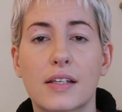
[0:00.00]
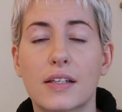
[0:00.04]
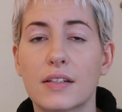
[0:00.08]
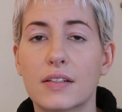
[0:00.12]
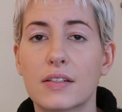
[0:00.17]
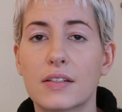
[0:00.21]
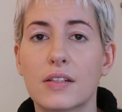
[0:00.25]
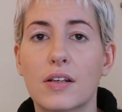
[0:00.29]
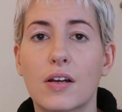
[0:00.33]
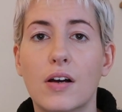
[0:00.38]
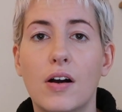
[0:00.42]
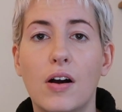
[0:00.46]

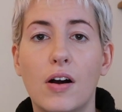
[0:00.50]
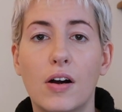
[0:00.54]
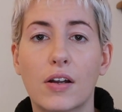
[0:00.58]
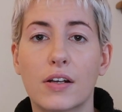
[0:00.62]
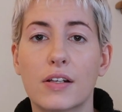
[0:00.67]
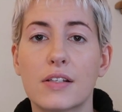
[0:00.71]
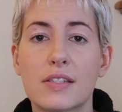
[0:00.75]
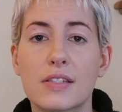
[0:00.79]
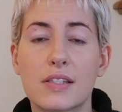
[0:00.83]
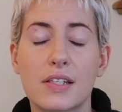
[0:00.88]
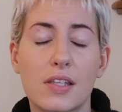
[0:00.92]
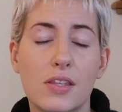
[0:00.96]
and
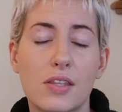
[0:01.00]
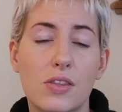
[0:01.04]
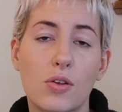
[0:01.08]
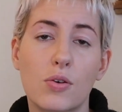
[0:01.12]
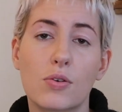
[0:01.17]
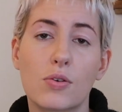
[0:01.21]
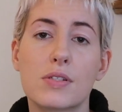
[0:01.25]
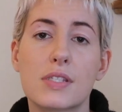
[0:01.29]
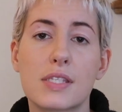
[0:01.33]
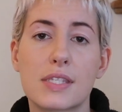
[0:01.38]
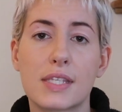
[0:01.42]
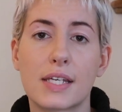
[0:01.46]
honestly,
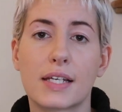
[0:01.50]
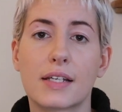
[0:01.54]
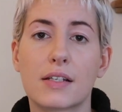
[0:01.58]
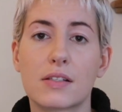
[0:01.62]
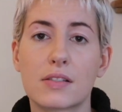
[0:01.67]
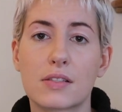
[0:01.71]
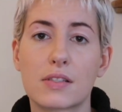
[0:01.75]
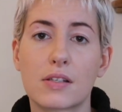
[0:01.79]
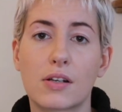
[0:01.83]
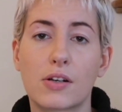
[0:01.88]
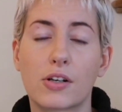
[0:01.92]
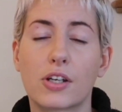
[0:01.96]
those
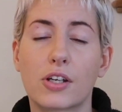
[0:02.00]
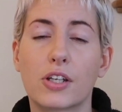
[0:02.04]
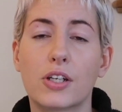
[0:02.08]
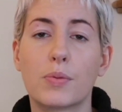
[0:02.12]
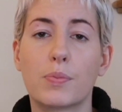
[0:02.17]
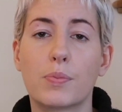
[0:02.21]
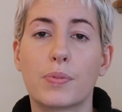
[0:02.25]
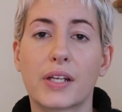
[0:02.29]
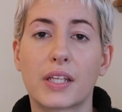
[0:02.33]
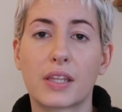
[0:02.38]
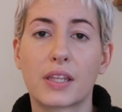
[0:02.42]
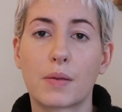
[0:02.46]
things are gonna
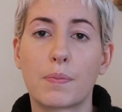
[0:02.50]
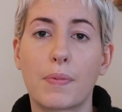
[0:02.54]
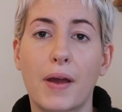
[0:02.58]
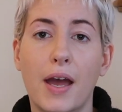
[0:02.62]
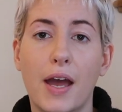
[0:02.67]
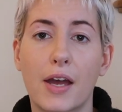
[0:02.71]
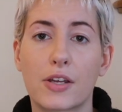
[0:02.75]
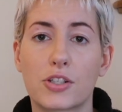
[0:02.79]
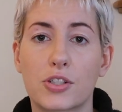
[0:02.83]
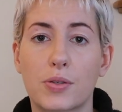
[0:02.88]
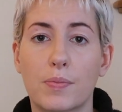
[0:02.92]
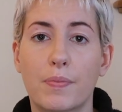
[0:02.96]
bring the
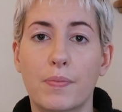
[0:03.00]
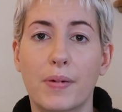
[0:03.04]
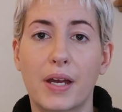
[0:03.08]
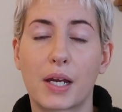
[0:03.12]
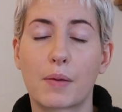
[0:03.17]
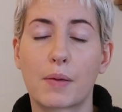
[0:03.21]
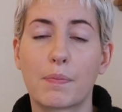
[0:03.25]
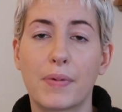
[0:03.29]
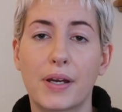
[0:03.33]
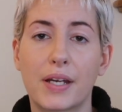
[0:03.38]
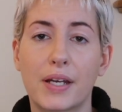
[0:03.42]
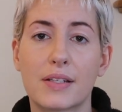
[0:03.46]
passion
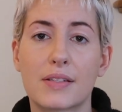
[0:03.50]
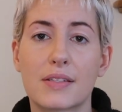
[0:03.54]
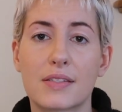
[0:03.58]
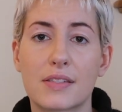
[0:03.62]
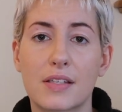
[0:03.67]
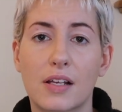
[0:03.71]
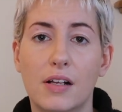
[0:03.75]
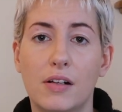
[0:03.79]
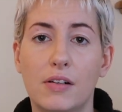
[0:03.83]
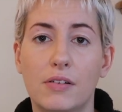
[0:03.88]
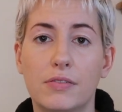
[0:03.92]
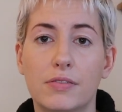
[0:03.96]
back by
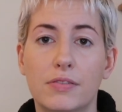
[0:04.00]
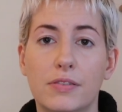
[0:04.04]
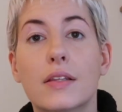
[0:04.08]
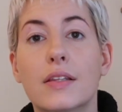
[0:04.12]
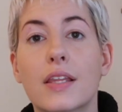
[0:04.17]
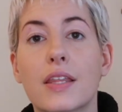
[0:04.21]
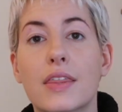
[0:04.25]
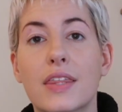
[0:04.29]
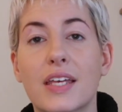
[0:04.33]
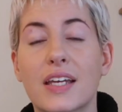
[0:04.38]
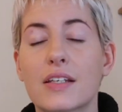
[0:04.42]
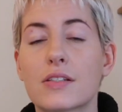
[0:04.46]
itself.
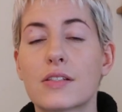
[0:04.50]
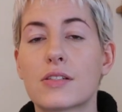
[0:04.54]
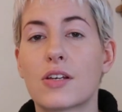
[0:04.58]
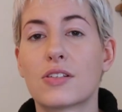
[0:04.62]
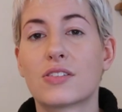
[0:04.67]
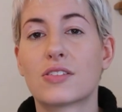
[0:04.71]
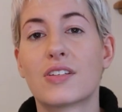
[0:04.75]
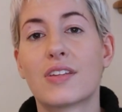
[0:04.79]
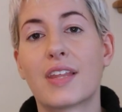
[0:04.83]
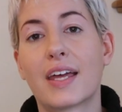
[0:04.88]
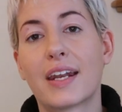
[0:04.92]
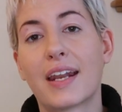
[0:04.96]
The thing is
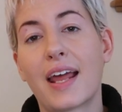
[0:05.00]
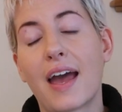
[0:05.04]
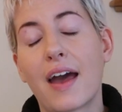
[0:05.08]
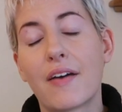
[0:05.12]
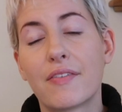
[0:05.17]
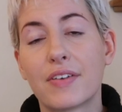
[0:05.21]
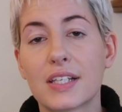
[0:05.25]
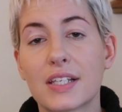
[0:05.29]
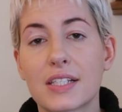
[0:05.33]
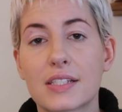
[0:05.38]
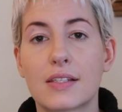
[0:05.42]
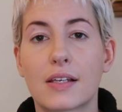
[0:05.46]
also that
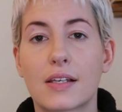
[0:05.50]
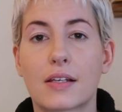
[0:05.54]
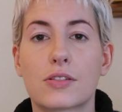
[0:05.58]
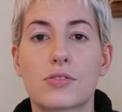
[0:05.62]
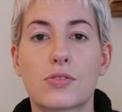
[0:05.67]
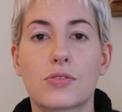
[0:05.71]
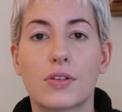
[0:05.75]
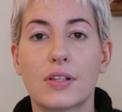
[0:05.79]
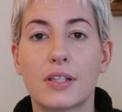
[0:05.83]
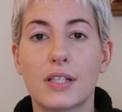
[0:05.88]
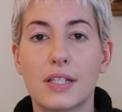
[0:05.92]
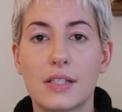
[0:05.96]
having
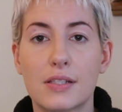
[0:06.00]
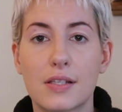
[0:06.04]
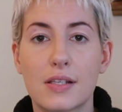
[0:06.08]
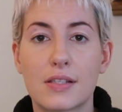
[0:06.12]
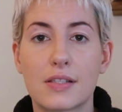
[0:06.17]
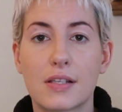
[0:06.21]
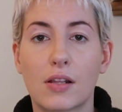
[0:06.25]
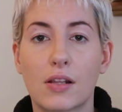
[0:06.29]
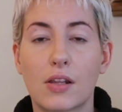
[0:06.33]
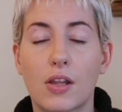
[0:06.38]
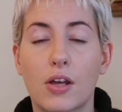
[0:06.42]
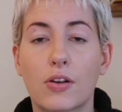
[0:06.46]
sex
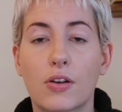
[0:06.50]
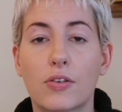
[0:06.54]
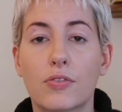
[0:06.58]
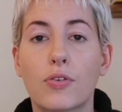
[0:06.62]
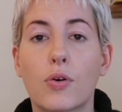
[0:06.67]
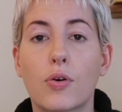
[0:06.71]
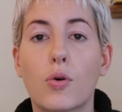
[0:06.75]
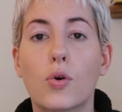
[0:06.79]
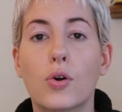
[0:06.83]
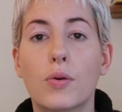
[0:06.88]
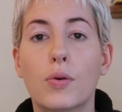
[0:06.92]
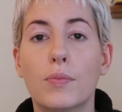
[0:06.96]
releases a lot of
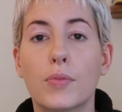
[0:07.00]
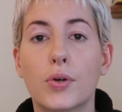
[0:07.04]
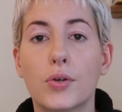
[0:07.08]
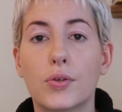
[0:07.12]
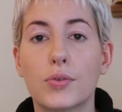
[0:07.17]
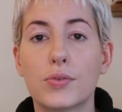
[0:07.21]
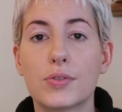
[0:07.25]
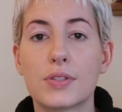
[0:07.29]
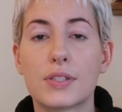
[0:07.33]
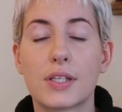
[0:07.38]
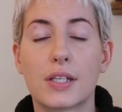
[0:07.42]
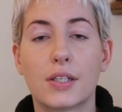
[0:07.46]

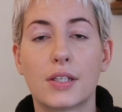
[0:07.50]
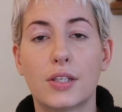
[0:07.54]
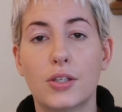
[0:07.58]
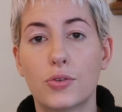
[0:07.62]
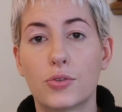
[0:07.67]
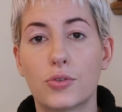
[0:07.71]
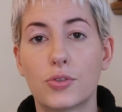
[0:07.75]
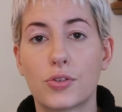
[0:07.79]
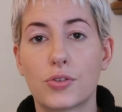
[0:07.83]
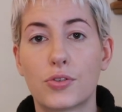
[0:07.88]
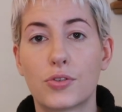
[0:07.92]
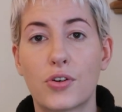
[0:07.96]
hormones and
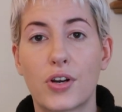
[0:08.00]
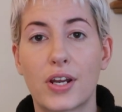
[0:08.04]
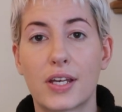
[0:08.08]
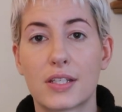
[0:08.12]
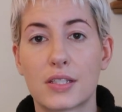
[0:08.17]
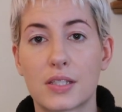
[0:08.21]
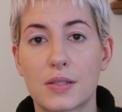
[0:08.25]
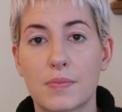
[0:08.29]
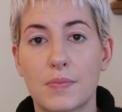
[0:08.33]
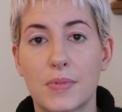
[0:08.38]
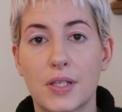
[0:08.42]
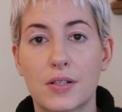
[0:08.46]

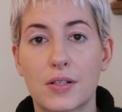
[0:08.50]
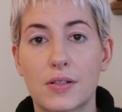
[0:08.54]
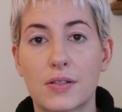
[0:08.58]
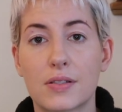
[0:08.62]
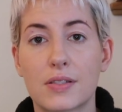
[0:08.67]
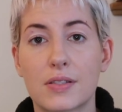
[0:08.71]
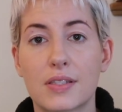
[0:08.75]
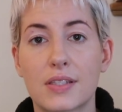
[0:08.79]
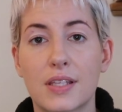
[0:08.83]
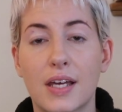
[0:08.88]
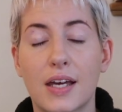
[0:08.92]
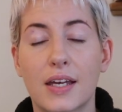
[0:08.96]

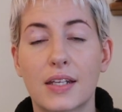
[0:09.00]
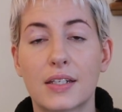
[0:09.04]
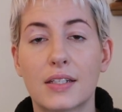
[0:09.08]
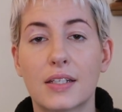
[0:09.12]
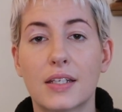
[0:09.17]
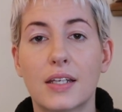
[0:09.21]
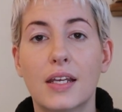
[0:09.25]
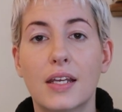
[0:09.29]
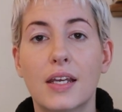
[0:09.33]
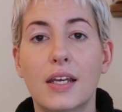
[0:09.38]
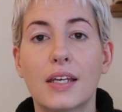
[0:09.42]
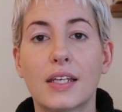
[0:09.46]
neurotransmitters that
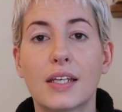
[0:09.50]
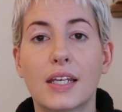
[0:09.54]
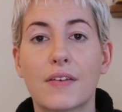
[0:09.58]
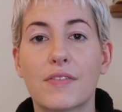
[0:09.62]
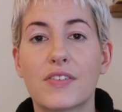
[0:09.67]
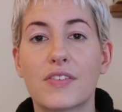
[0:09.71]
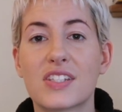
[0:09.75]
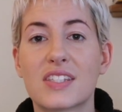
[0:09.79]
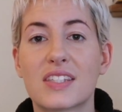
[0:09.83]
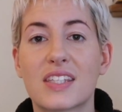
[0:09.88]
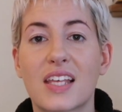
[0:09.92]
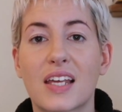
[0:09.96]

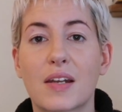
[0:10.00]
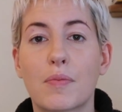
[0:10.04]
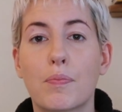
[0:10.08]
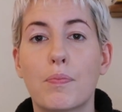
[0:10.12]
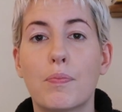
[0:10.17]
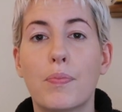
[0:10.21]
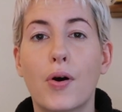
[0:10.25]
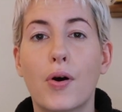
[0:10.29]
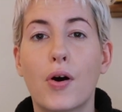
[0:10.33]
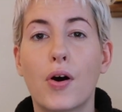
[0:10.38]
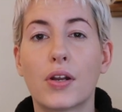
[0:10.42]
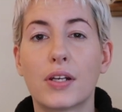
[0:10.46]
give us
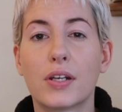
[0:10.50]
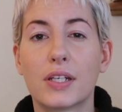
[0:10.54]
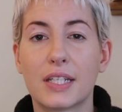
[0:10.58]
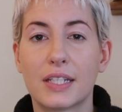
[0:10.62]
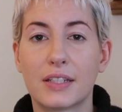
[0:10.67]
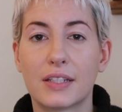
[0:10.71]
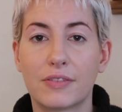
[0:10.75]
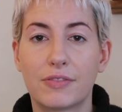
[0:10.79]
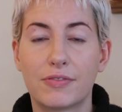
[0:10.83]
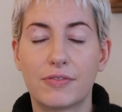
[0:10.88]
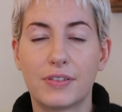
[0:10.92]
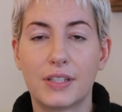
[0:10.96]
that
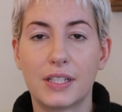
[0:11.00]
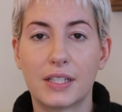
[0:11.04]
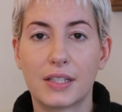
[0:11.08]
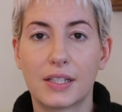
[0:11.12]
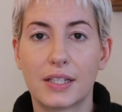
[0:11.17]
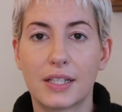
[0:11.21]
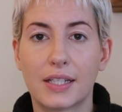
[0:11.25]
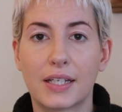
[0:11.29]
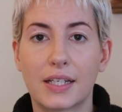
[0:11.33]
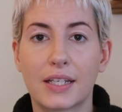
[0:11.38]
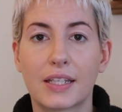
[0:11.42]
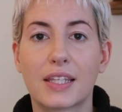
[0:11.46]
bonding
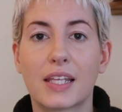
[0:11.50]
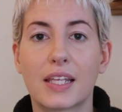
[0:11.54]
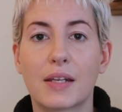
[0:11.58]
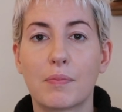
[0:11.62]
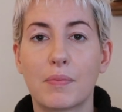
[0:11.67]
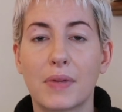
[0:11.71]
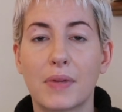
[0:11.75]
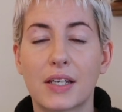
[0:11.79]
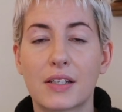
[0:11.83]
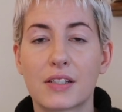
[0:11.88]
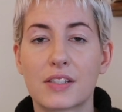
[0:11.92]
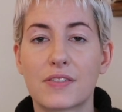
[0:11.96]
feeling and that
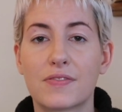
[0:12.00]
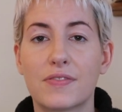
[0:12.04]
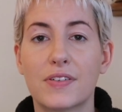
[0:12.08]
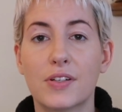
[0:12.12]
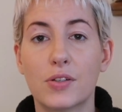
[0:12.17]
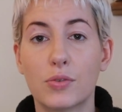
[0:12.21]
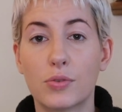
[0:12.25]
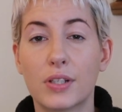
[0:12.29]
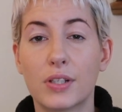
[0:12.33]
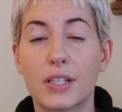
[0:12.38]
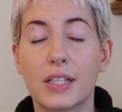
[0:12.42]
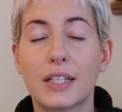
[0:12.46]
make us
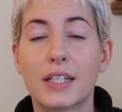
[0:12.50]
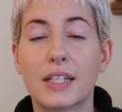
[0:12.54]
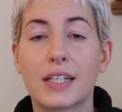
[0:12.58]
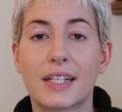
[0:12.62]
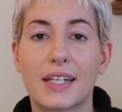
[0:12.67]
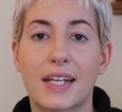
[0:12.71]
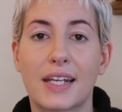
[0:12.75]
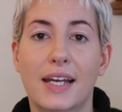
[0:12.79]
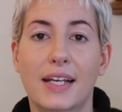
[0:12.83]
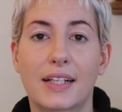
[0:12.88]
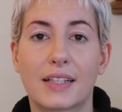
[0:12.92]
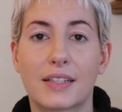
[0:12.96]
feel really
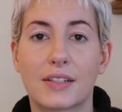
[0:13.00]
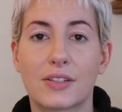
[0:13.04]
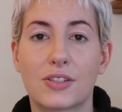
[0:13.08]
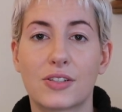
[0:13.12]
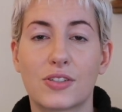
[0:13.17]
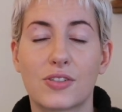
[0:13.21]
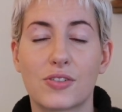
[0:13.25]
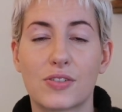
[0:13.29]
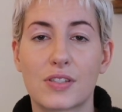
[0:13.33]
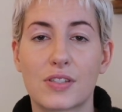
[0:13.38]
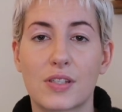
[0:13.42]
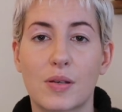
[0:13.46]
connected
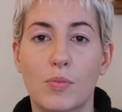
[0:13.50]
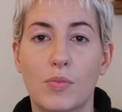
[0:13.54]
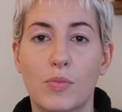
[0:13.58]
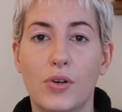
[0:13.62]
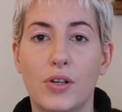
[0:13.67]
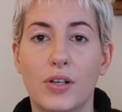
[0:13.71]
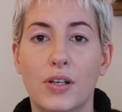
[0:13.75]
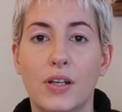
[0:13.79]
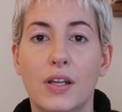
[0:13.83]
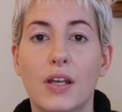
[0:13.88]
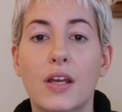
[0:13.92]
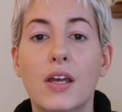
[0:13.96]
to someone.